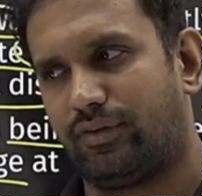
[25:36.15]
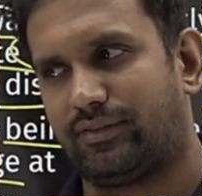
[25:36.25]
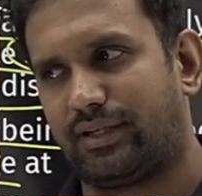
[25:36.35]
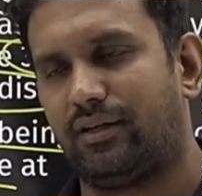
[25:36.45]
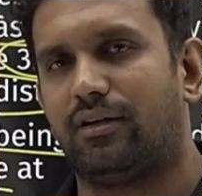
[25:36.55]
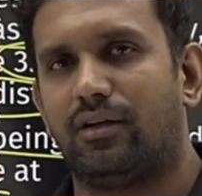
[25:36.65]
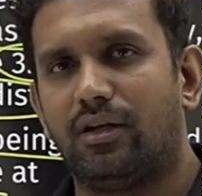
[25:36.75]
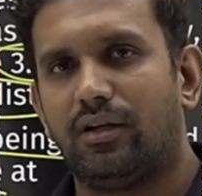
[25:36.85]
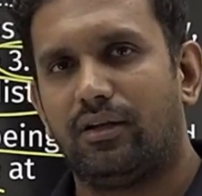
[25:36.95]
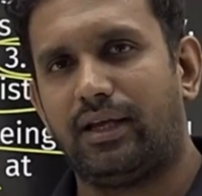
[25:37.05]
fiscal
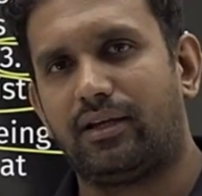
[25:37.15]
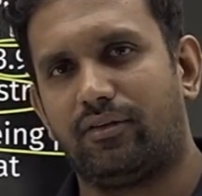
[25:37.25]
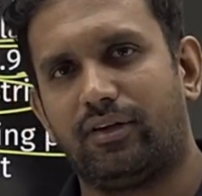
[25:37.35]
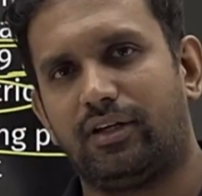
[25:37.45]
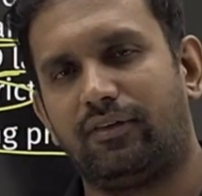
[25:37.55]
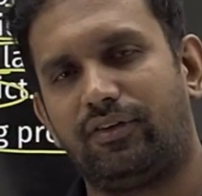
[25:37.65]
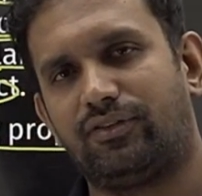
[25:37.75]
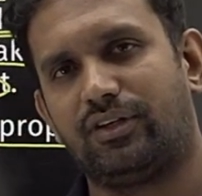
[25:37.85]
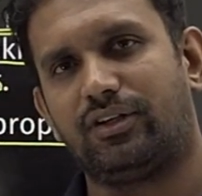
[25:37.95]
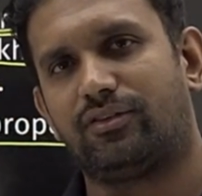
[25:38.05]
like
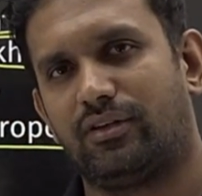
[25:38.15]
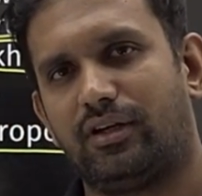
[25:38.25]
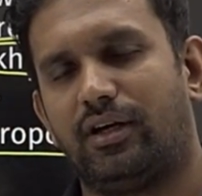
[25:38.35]
deficit is,